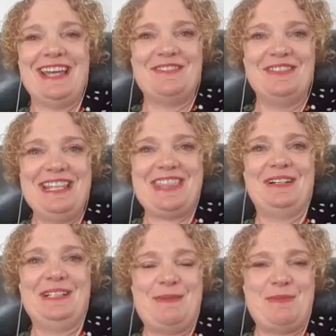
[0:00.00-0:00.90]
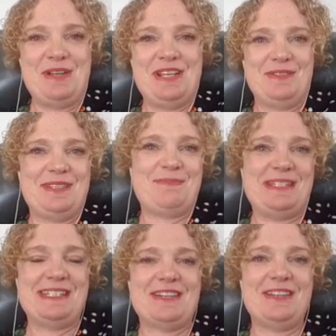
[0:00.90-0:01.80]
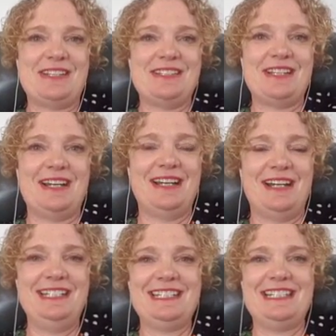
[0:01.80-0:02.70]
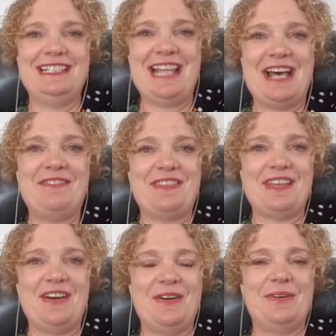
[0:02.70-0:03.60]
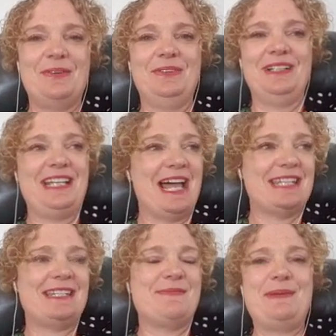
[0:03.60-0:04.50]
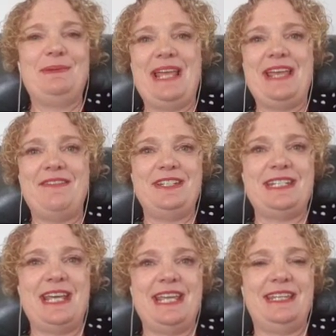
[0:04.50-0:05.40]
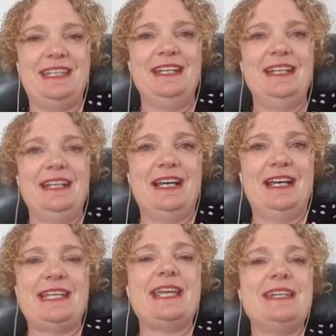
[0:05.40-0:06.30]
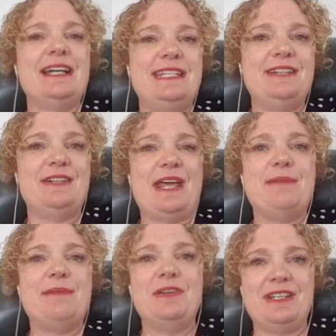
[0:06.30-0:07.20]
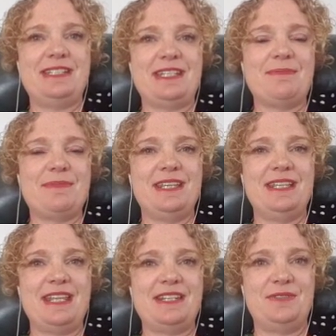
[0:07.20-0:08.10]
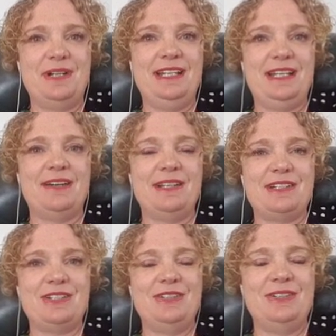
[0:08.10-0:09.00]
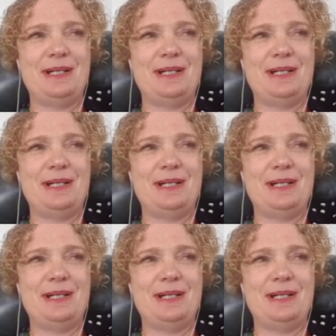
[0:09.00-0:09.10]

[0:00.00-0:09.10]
I'm really thrilled to be working with business owners because I just love the whole guts that people have to take an idea and move it into something that's really going to